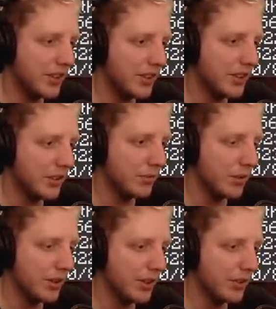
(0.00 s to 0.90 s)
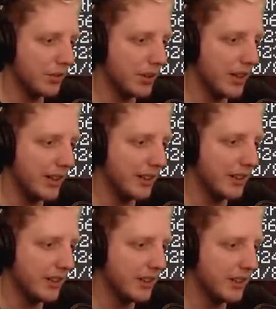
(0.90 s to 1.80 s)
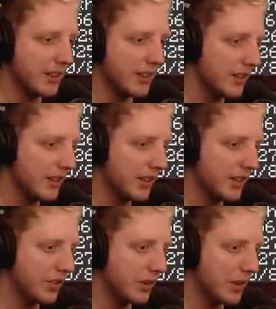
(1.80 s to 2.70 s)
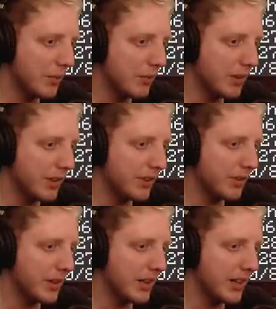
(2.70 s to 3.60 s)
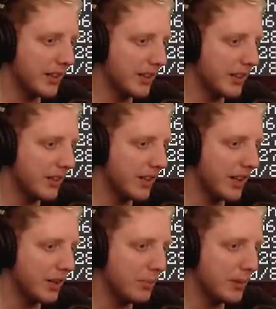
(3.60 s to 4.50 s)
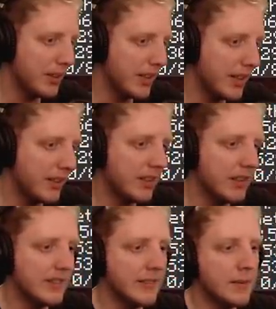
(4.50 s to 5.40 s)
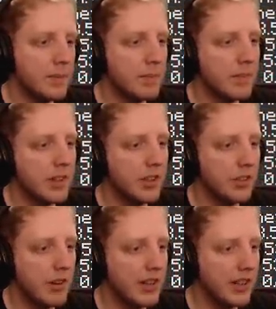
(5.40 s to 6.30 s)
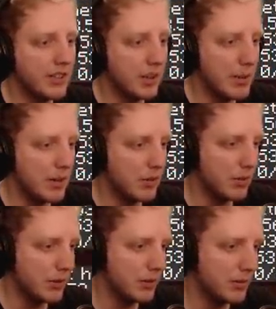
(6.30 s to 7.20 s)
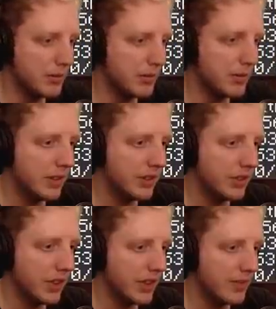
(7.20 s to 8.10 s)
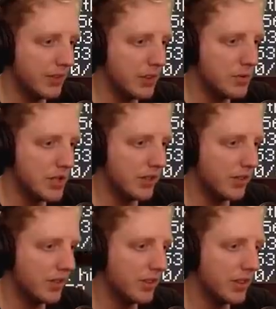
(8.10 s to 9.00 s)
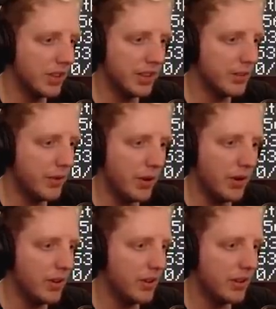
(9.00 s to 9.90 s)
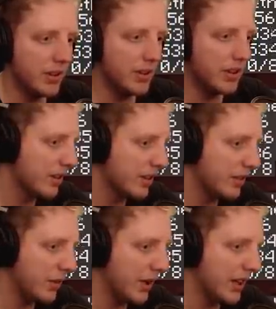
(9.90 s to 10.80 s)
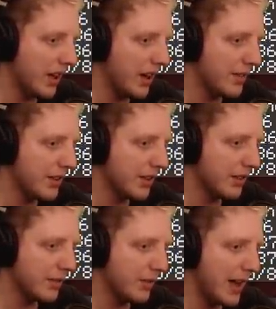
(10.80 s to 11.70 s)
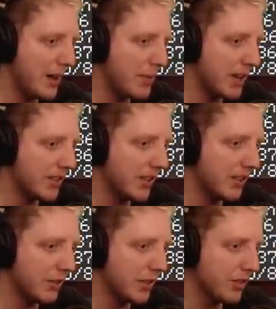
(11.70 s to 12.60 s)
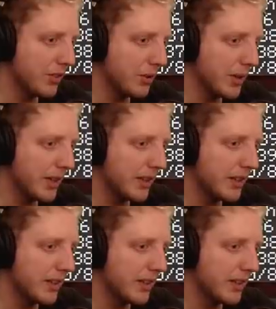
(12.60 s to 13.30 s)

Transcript: You could just run in a straight line. You could just straight up run in a straight line this high up in the nether because you're right next to the bedrock roof and just not give two shits. You're not going to fall. If you hit lava, you're going to fly past it because you're running so quick.